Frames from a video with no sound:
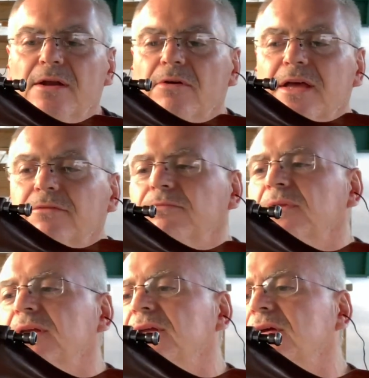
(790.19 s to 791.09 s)
I don't have
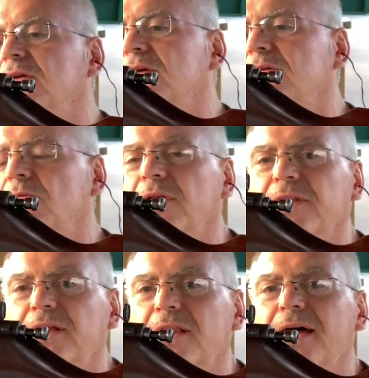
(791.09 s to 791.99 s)

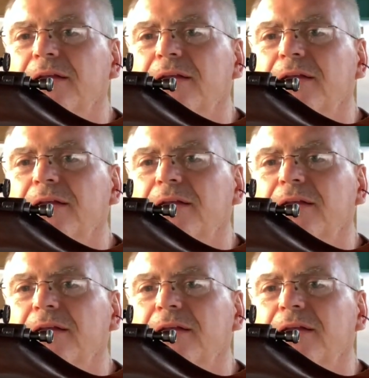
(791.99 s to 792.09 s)
really a lot